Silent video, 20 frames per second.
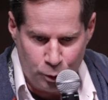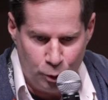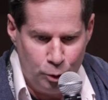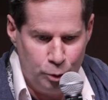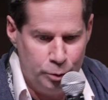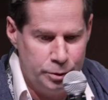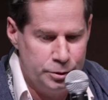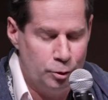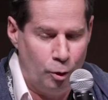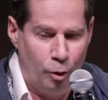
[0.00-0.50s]

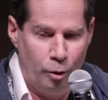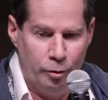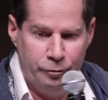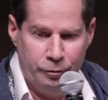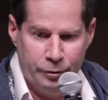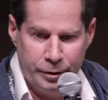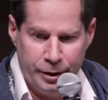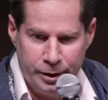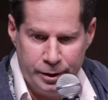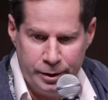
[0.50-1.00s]
Who is
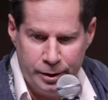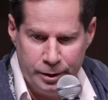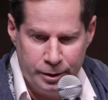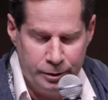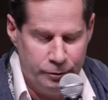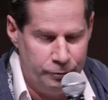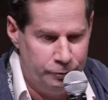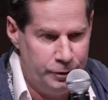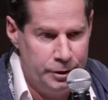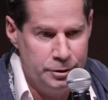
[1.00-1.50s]
offering
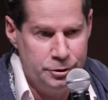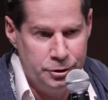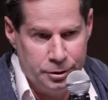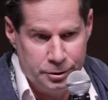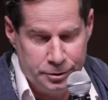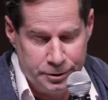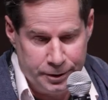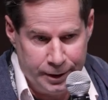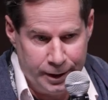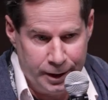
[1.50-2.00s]

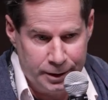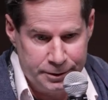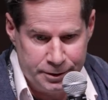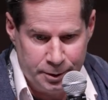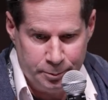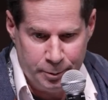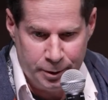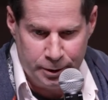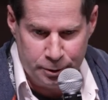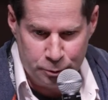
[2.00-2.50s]
features that are
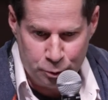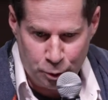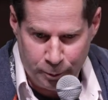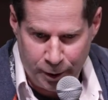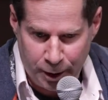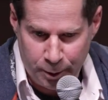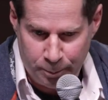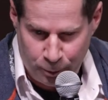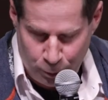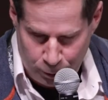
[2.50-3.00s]
similar to
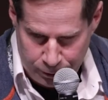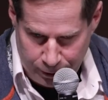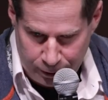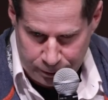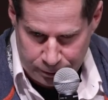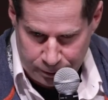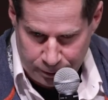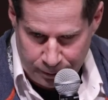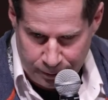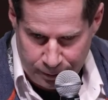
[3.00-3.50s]
my
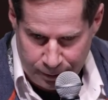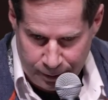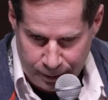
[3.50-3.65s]
product?